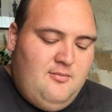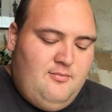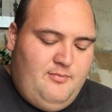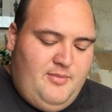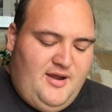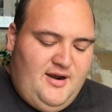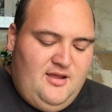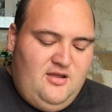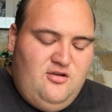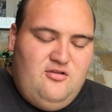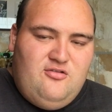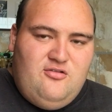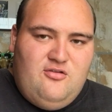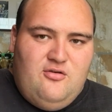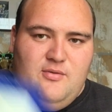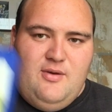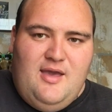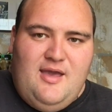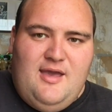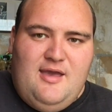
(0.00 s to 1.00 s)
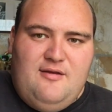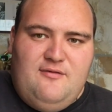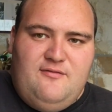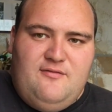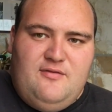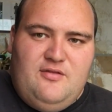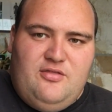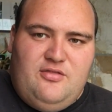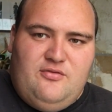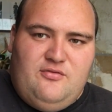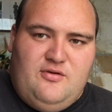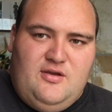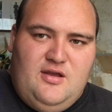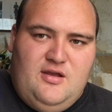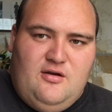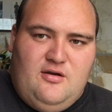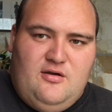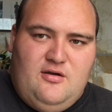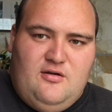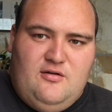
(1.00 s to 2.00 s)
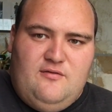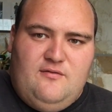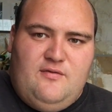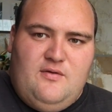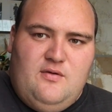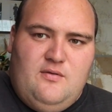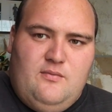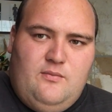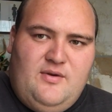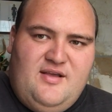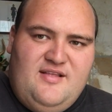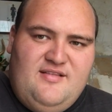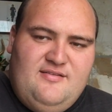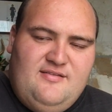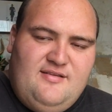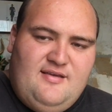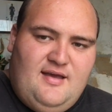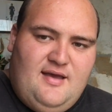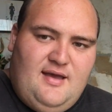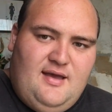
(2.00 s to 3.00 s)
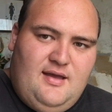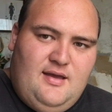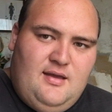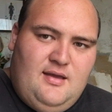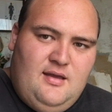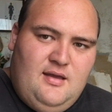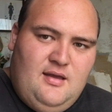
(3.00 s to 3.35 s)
But you do have Three of Winter.